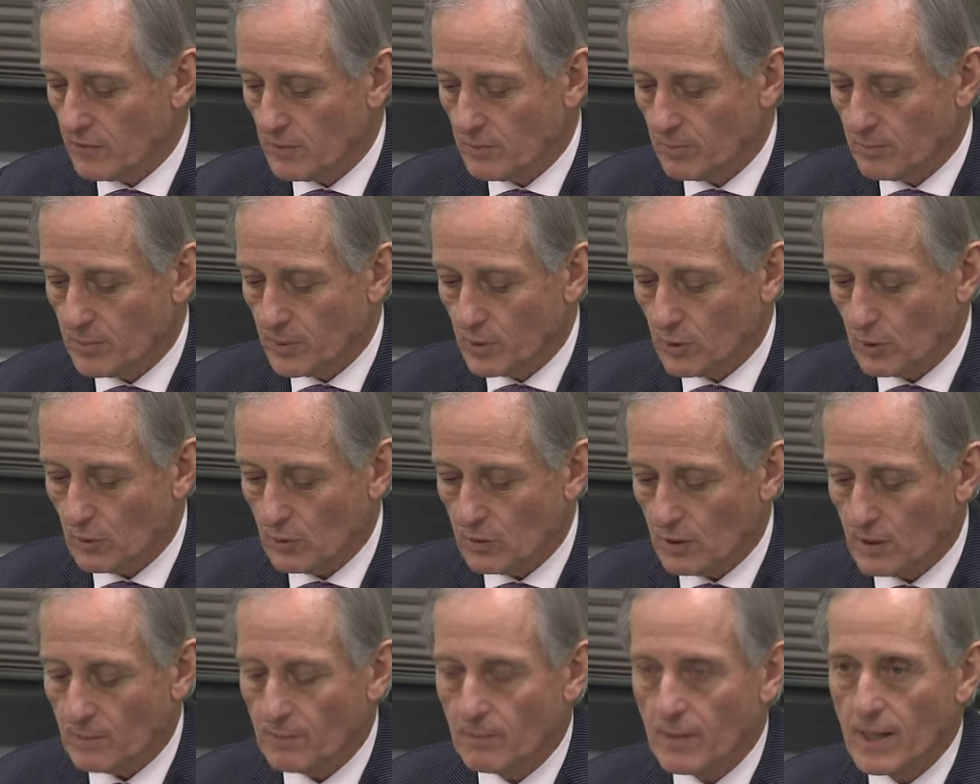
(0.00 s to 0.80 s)
to
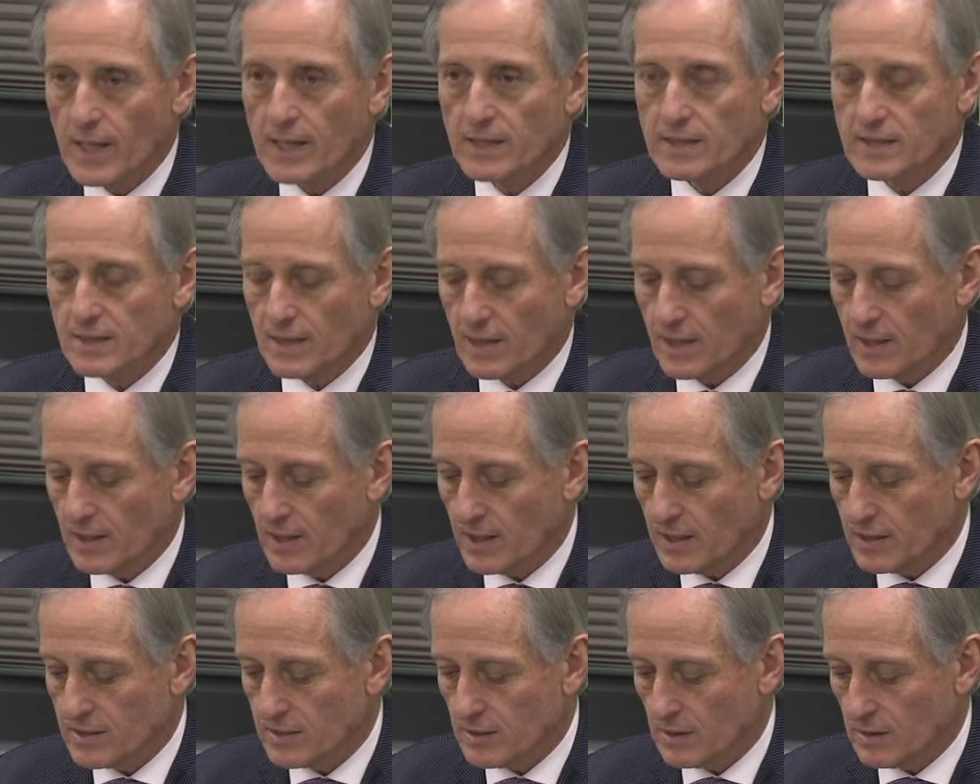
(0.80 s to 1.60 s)
build and maintain
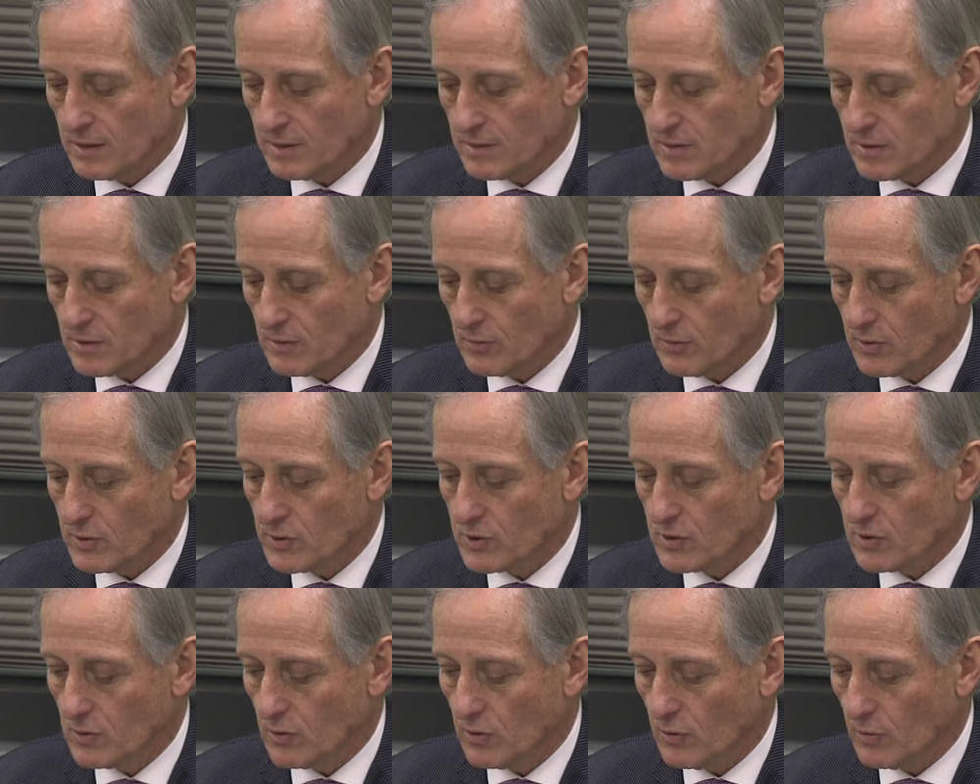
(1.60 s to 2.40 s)
excellence to
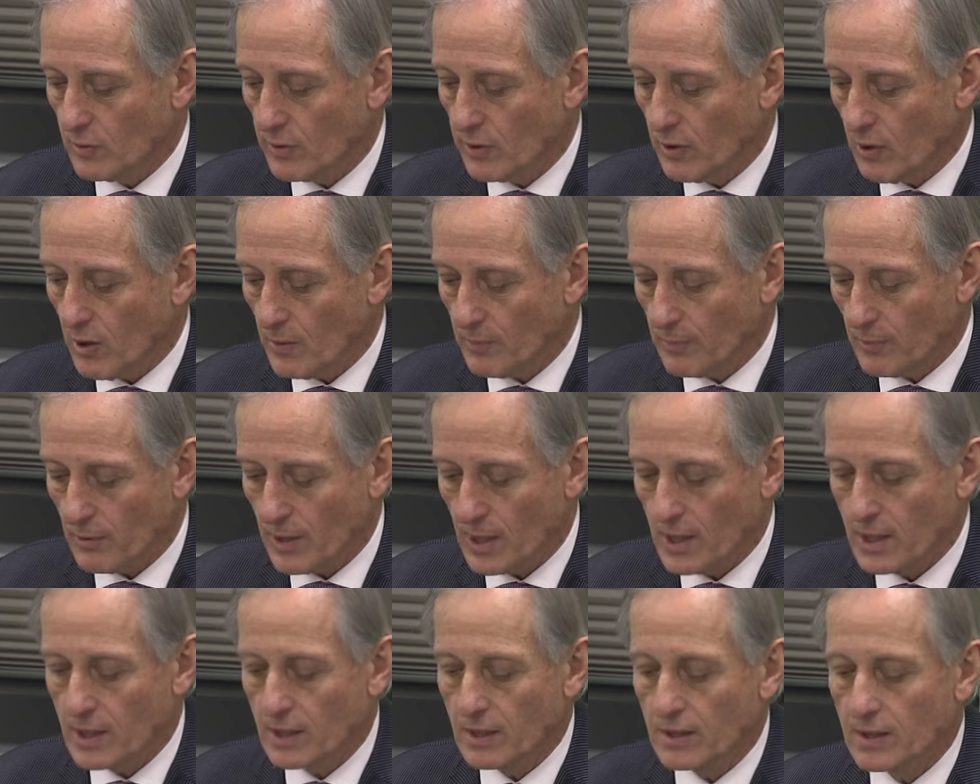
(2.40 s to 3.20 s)
ensure we're
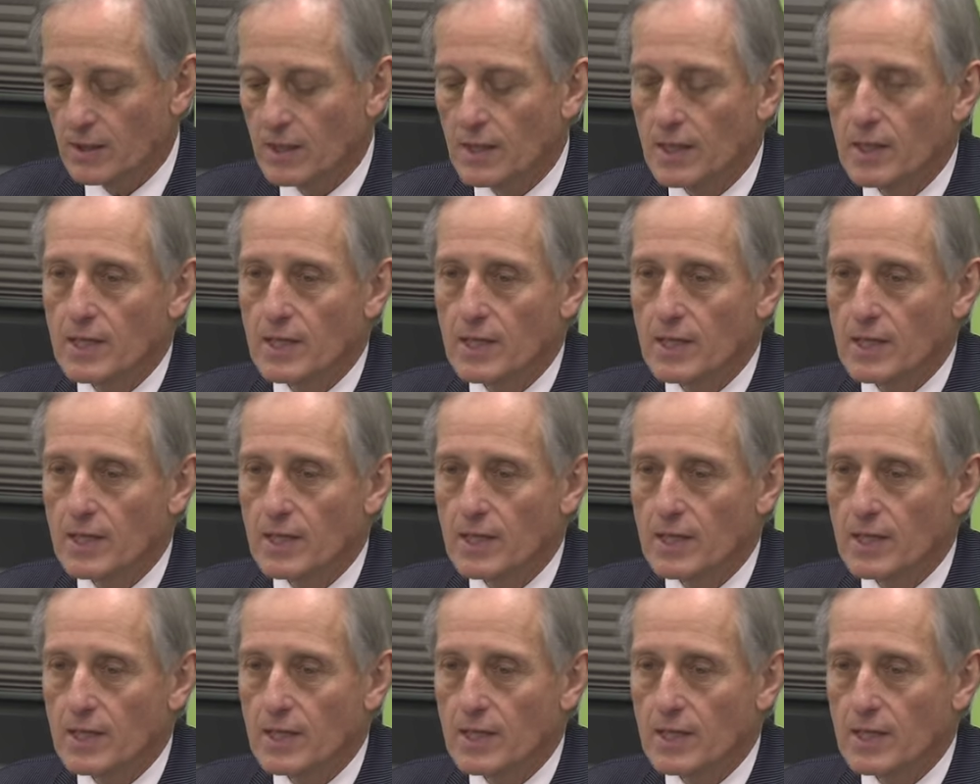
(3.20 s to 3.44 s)
operating